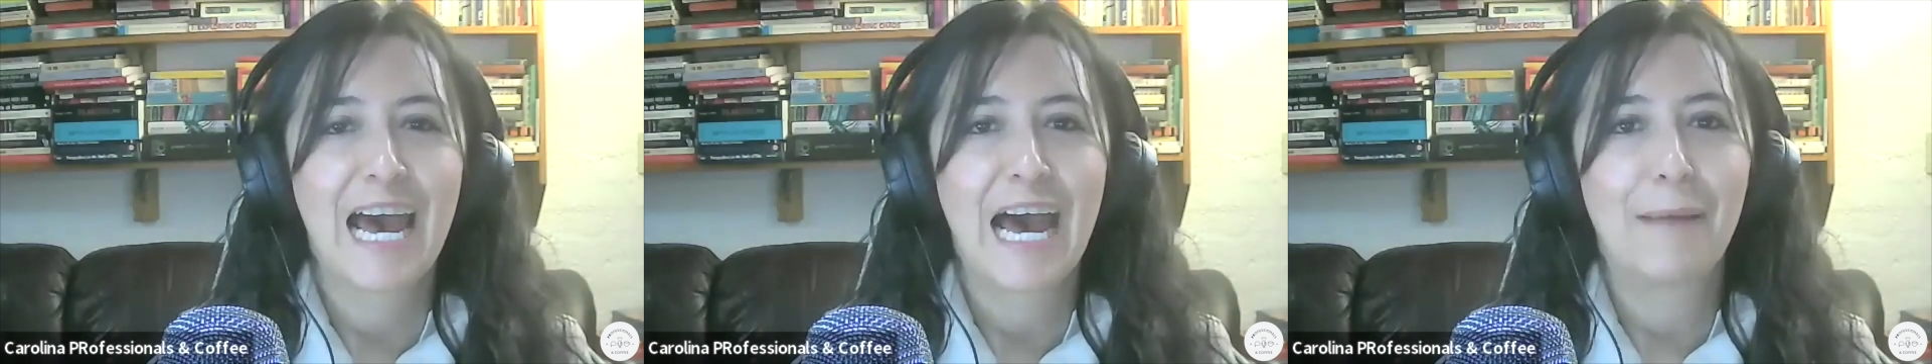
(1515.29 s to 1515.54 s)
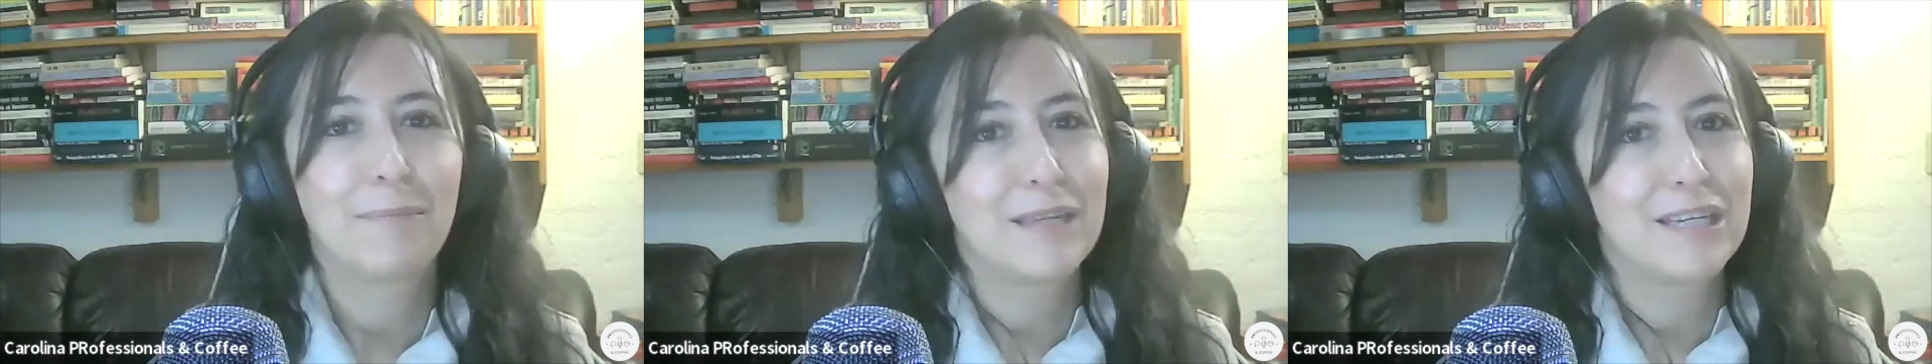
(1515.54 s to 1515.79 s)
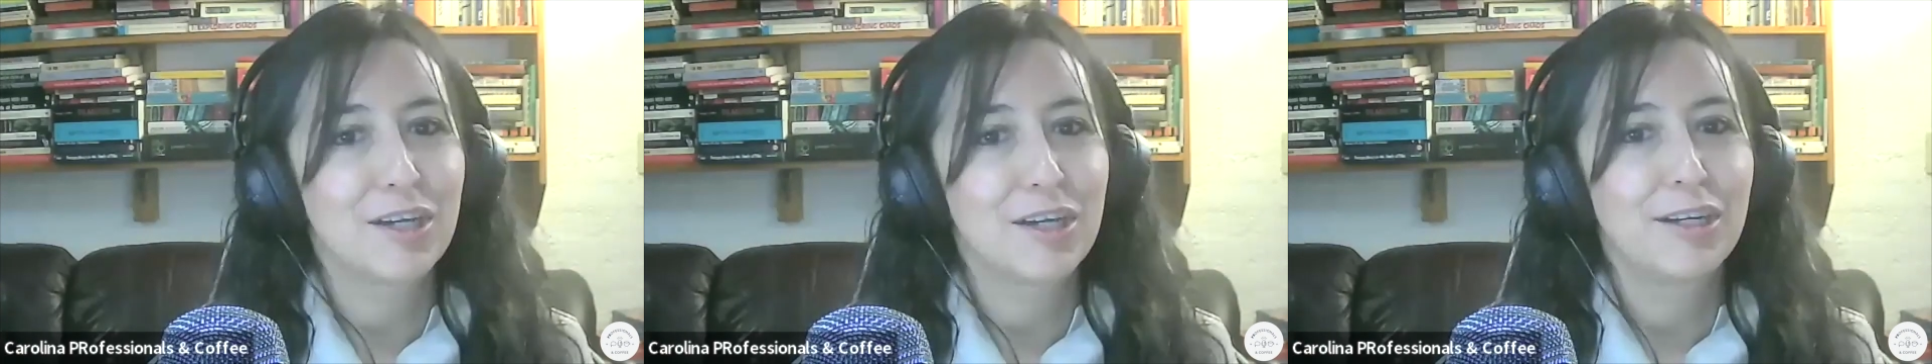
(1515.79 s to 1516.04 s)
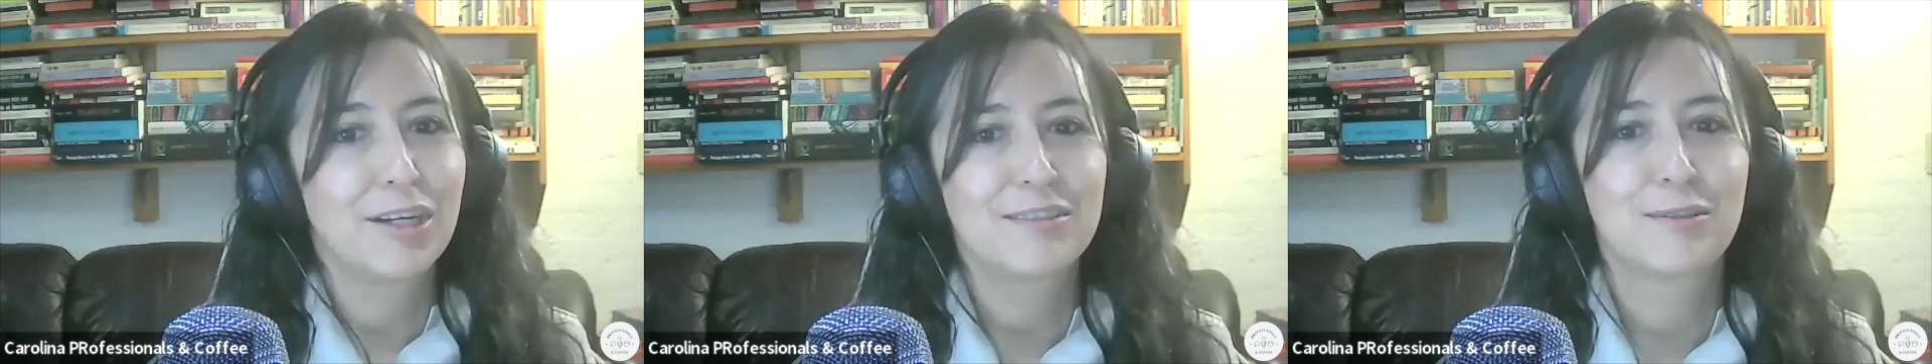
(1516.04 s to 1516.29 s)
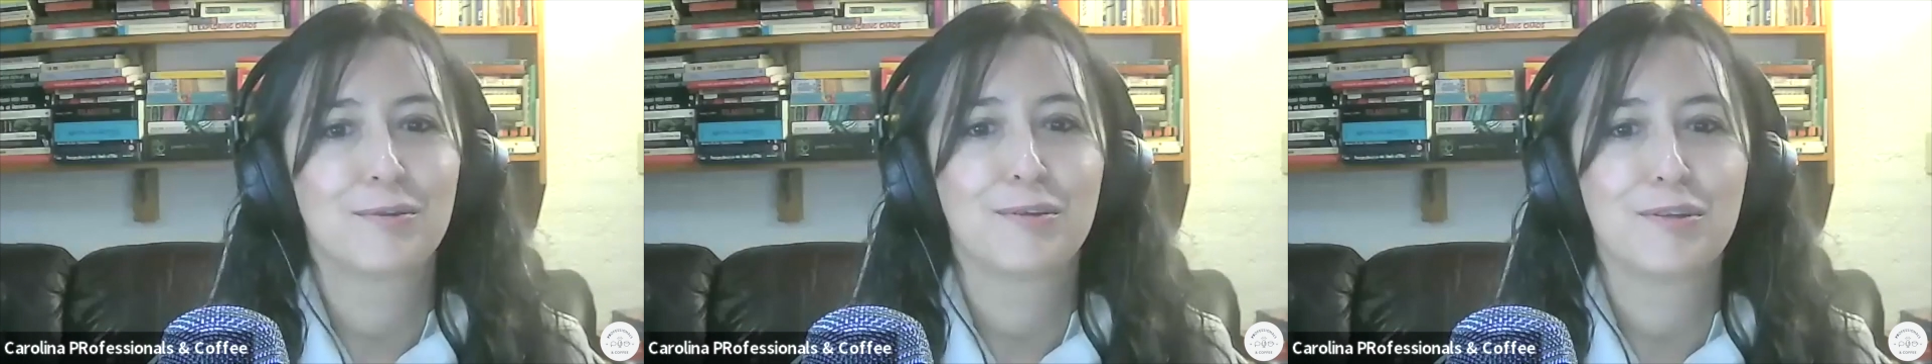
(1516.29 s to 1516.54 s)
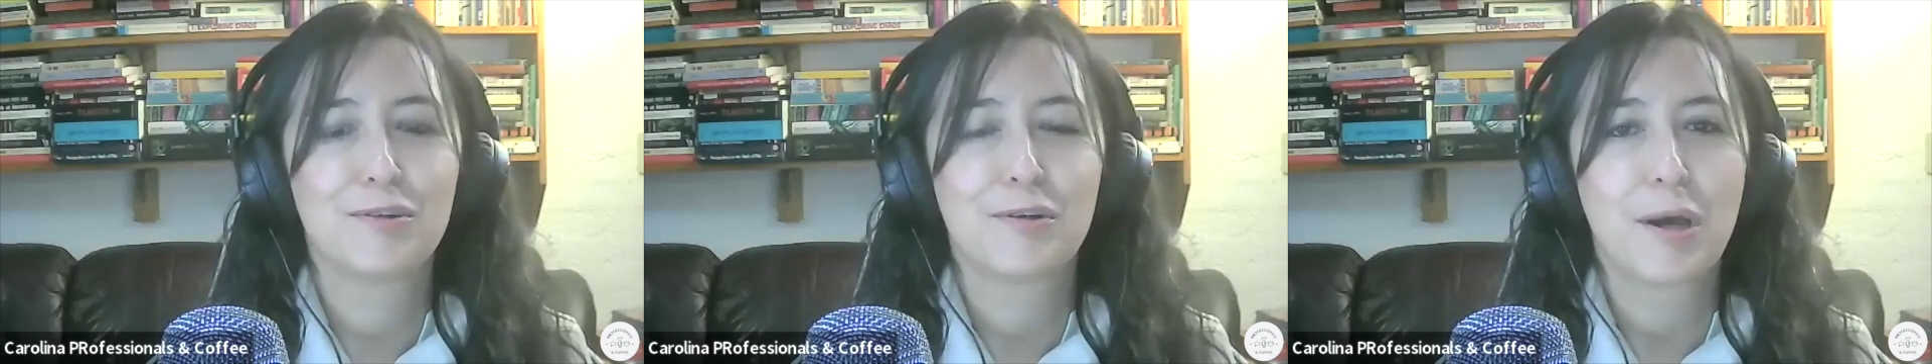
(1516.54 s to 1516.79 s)
And please join us to do
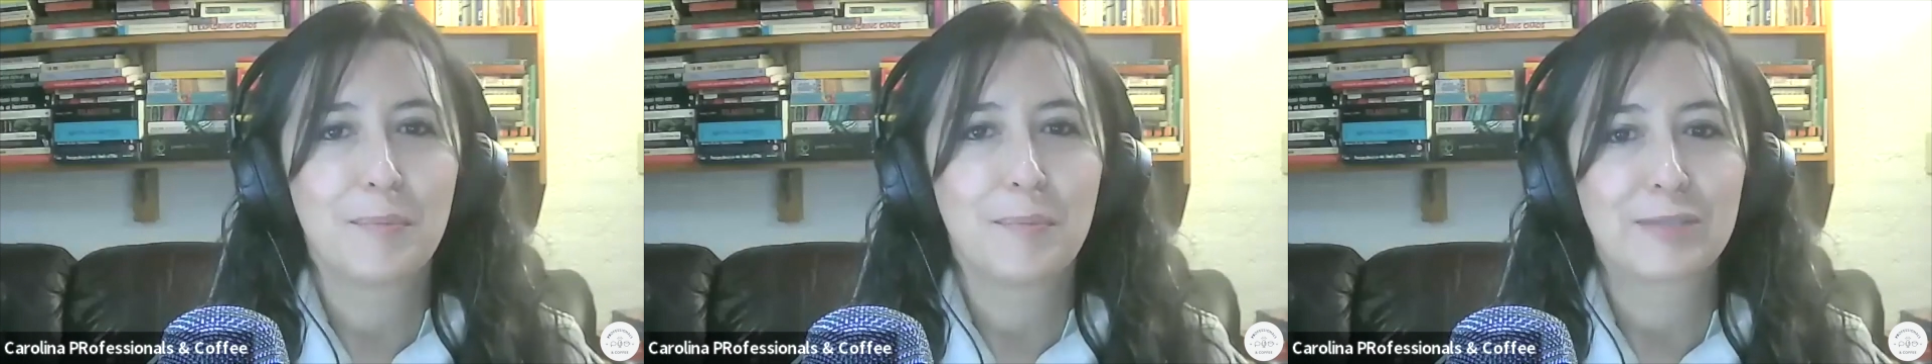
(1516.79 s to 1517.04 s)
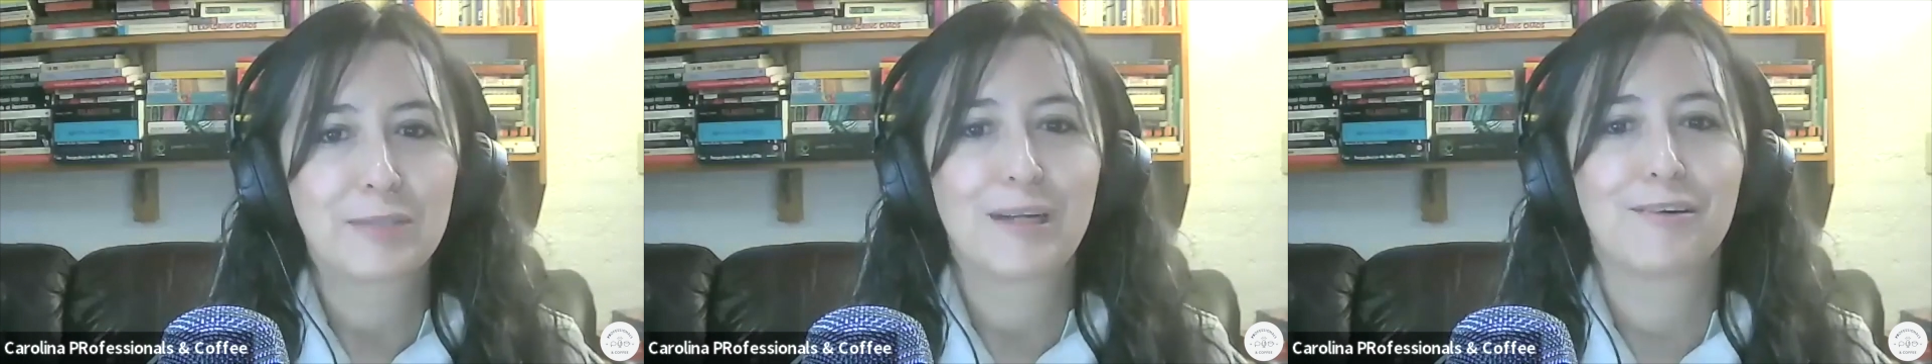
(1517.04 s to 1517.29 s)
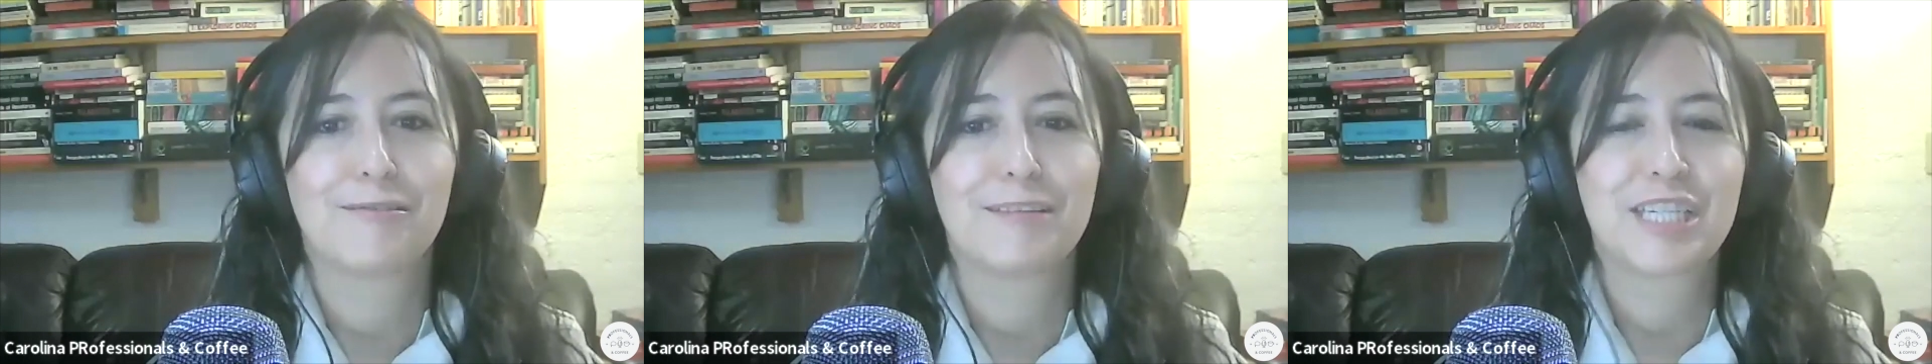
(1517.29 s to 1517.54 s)
your own virtual coffee